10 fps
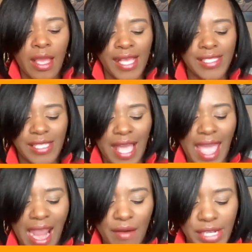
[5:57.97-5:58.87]
is the
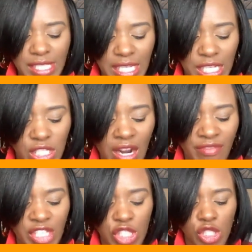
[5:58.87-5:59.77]
heritage
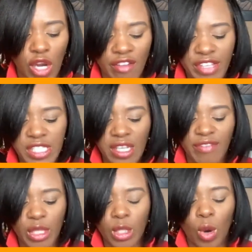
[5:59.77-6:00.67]
of the servants of
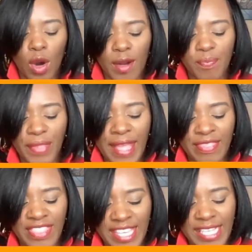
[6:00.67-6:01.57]
the Lord.
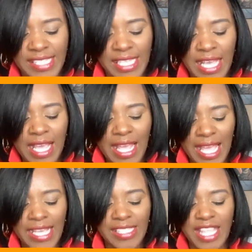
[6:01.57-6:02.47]
And this is